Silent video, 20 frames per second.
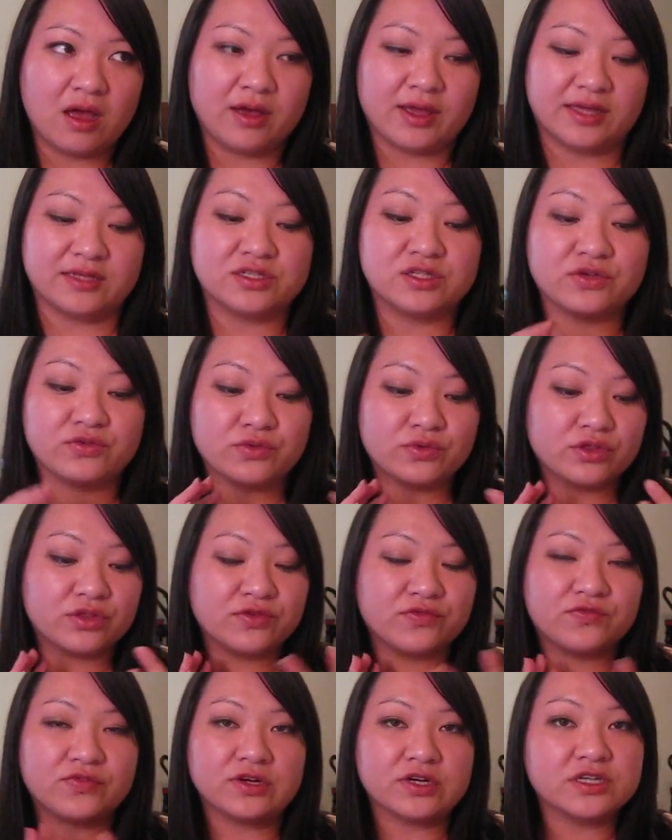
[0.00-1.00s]
Okay, so
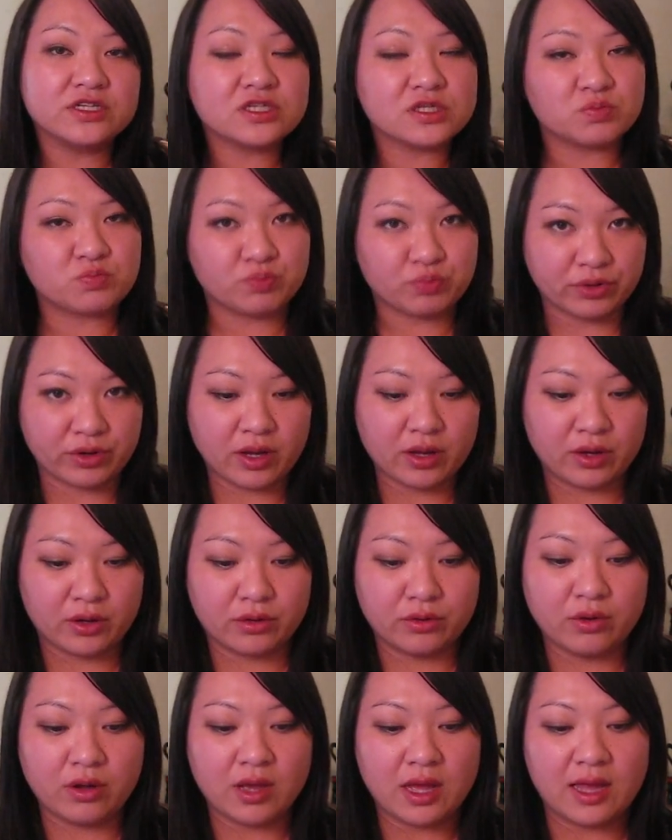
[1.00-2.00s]
the first
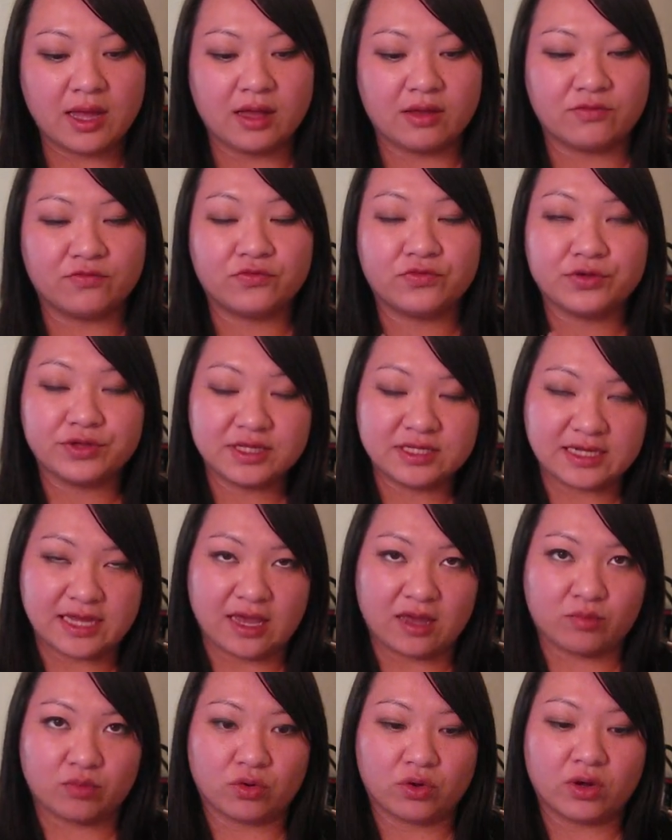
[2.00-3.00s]
pro for the
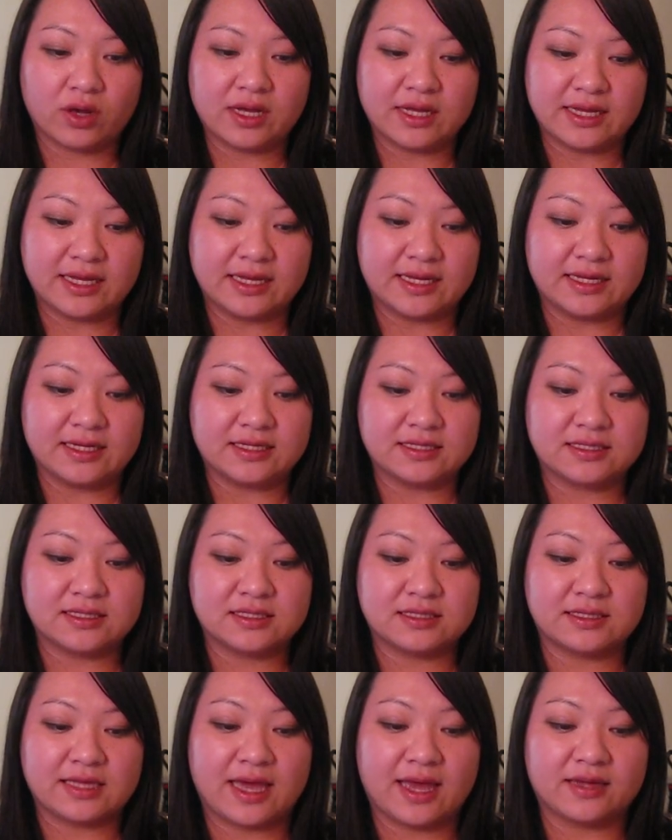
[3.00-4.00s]
table
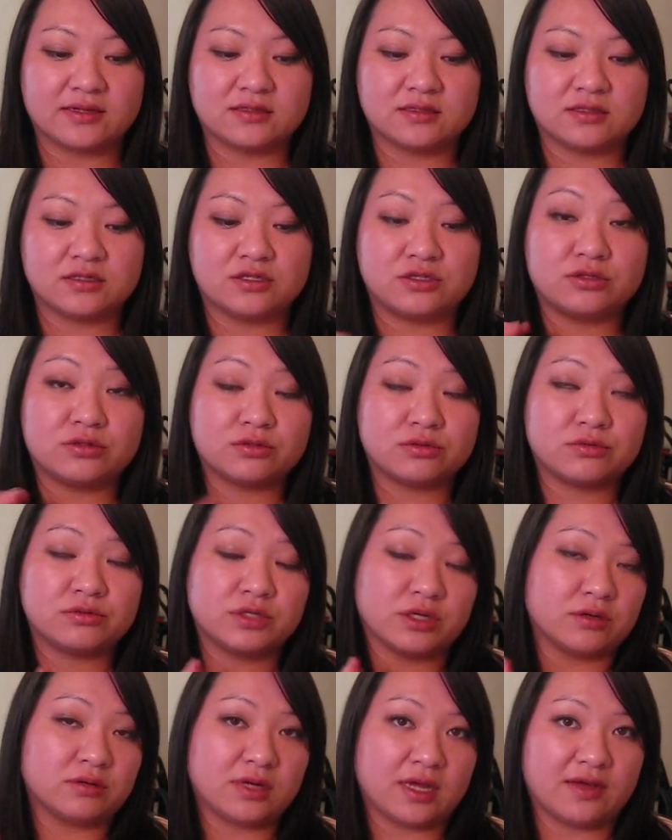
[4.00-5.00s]
is that you
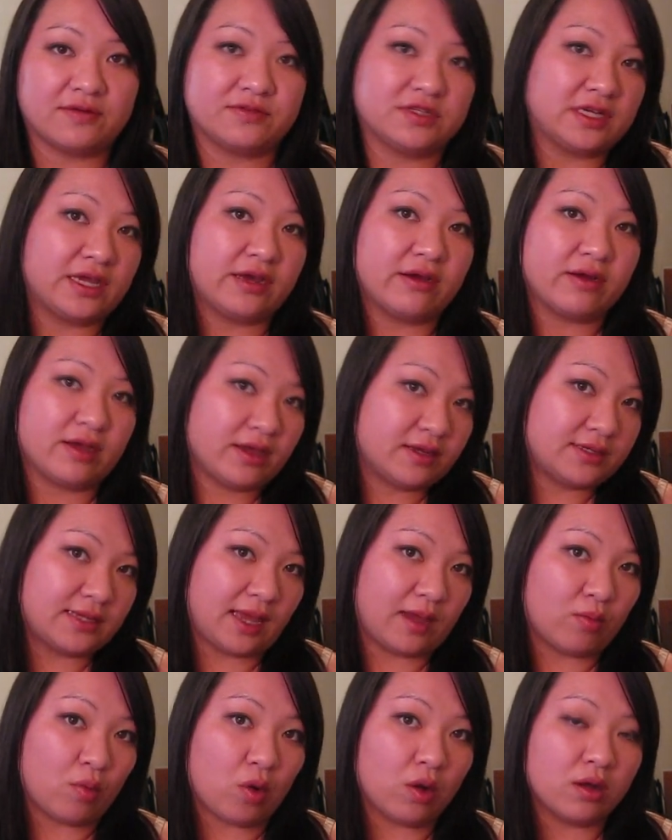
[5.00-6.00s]
don't have to carry a
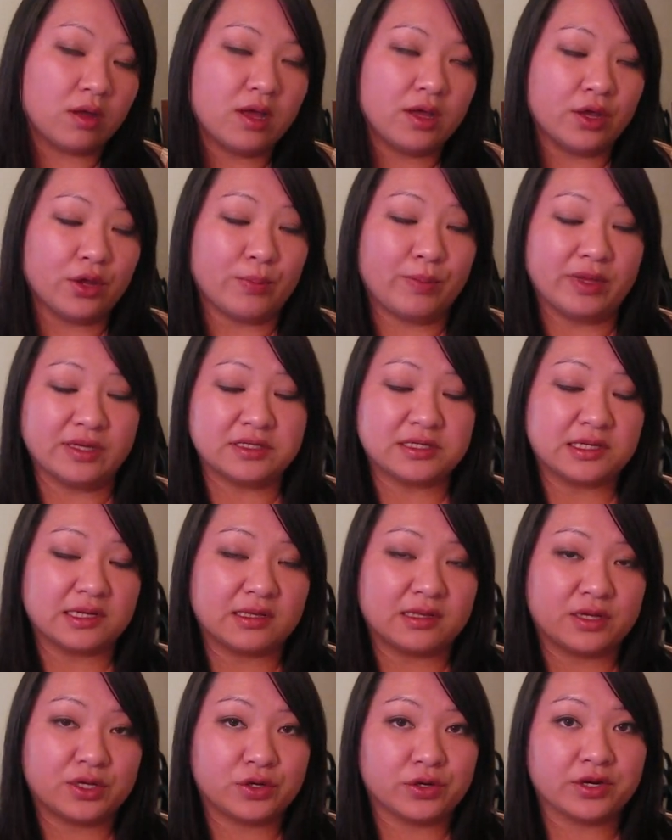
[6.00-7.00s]
table.
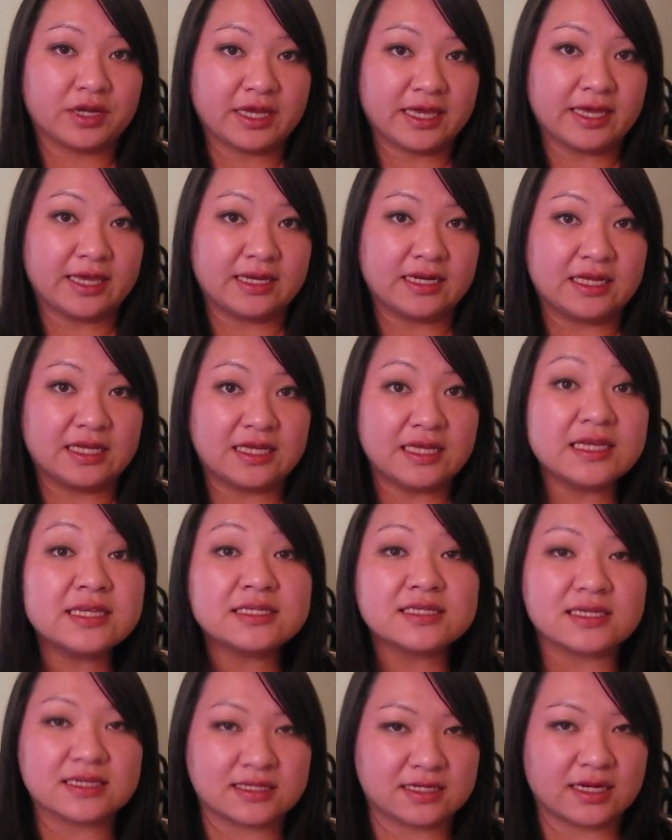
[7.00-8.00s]
Basically, your kit
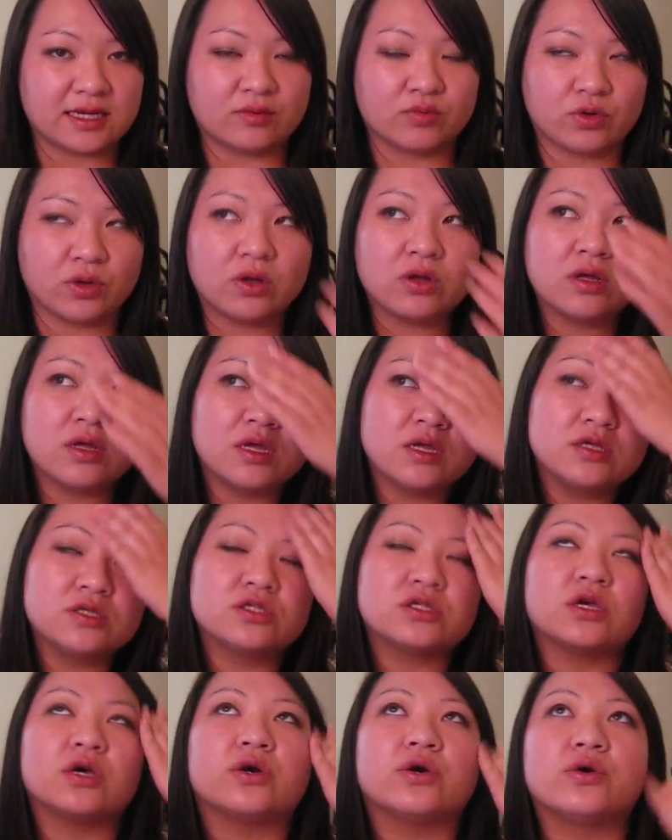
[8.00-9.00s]
is a table.
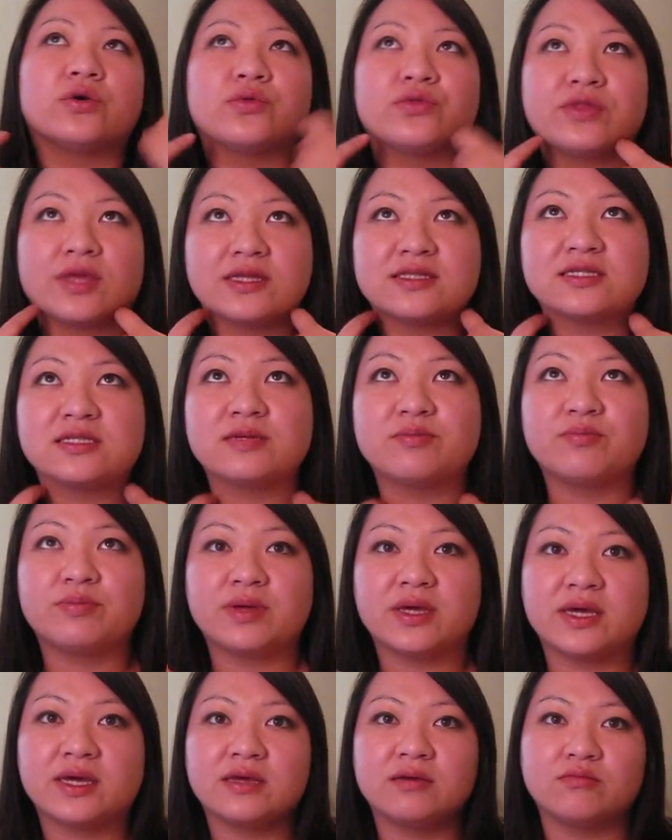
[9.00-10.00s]
So that's a
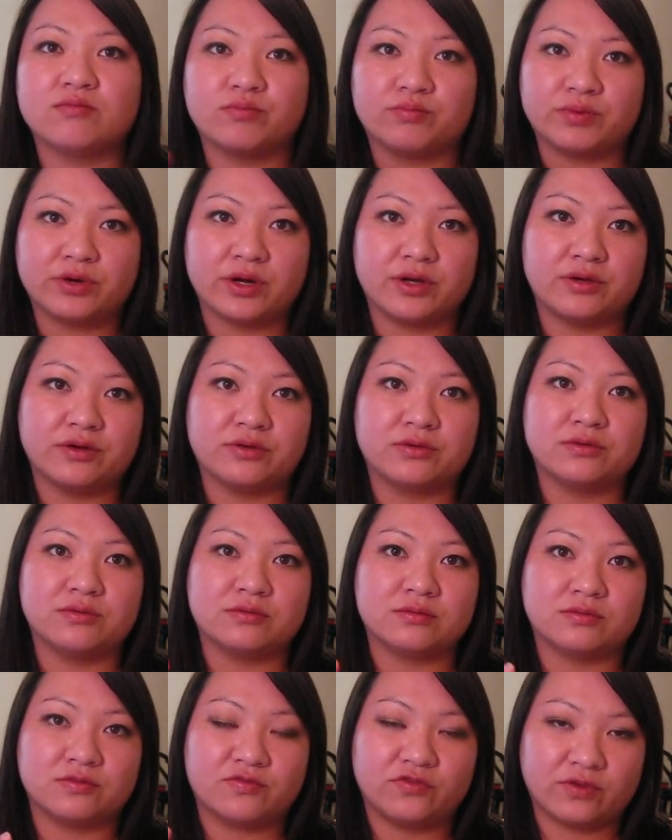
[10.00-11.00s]
big pro
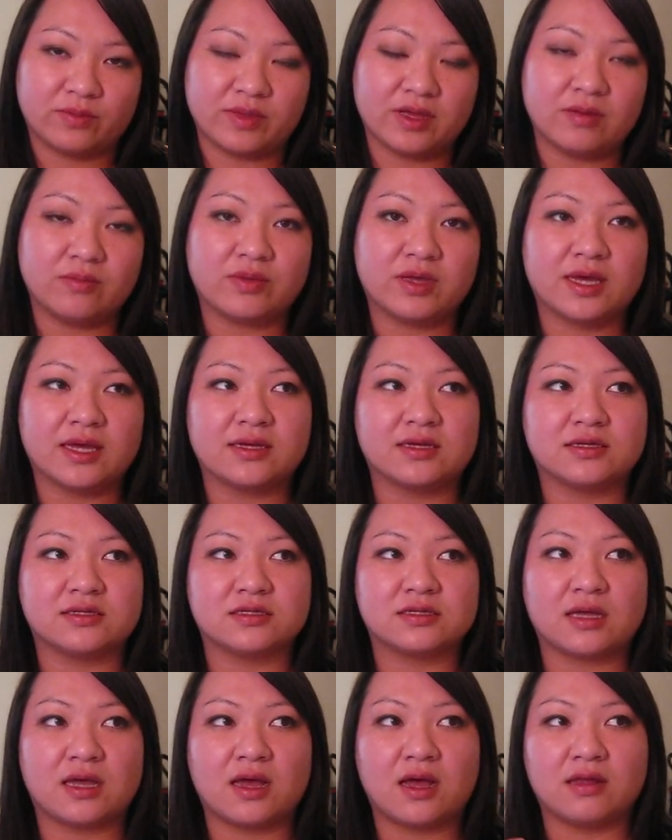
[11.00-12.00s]
for me,
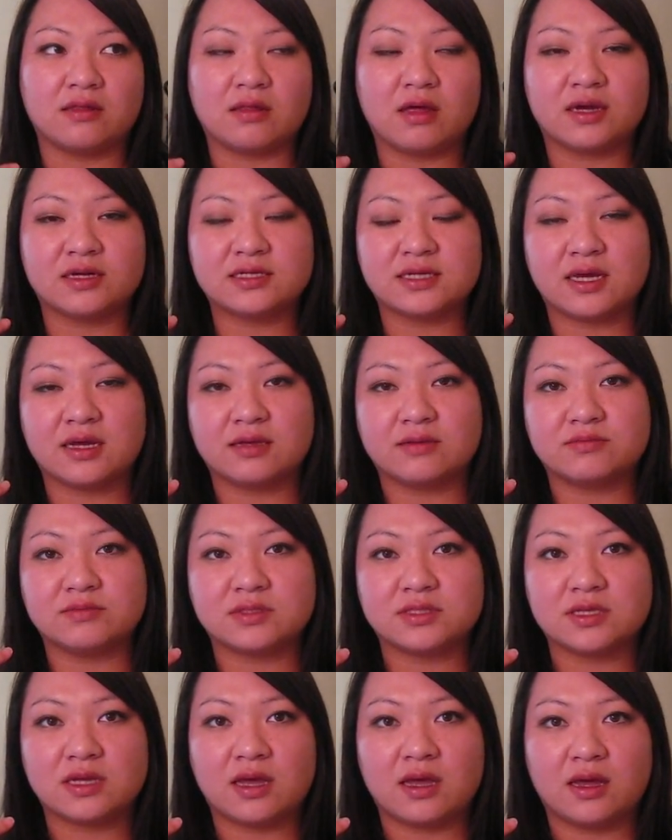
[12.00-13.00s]
because a lot of
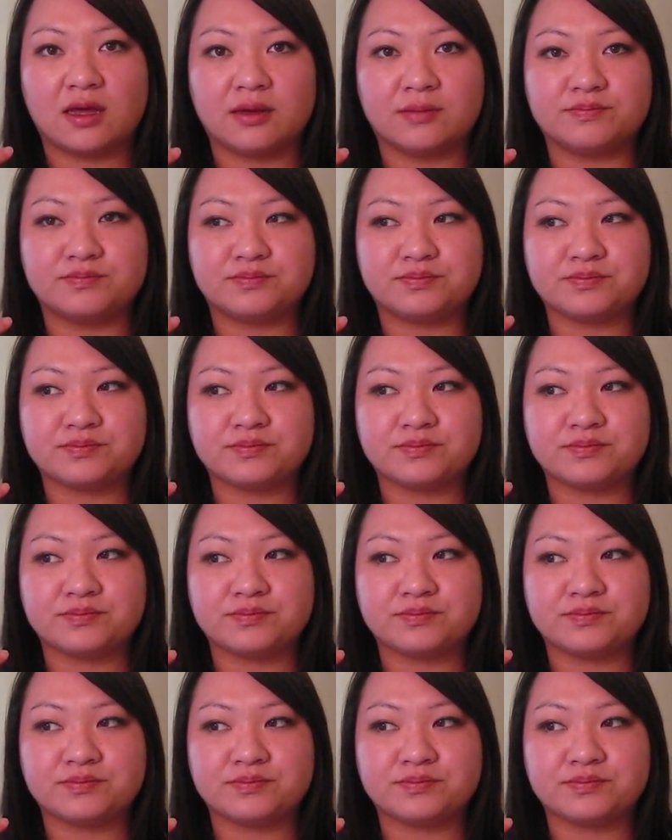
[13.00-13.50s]
times I